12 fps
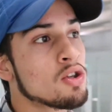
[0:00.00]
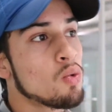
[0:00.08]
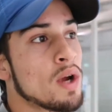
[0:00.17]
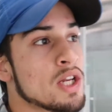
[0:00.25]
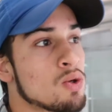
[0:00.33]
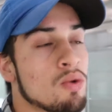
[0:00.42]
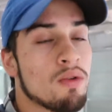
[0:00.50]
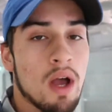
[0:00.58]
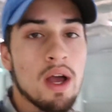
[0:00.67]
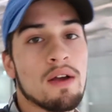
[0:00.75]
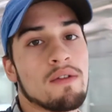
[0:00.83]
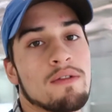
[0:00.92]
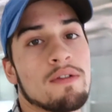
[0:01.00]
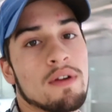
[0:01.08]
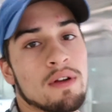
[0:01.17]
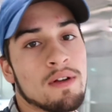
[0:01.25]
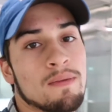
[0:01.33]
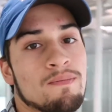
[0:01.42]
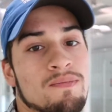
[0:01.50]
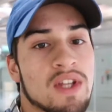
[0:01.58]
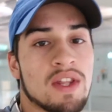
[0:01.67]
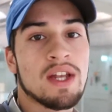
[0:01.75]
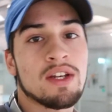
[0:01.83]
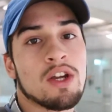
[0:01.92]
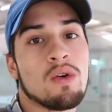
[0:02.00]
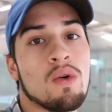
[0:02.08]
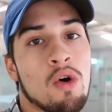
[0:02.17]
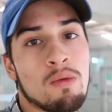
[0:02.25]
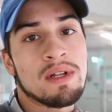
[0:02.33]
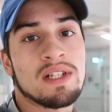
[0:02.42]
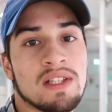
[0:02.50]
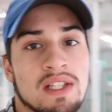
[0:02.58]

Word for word: to wait to arrive, to then go home and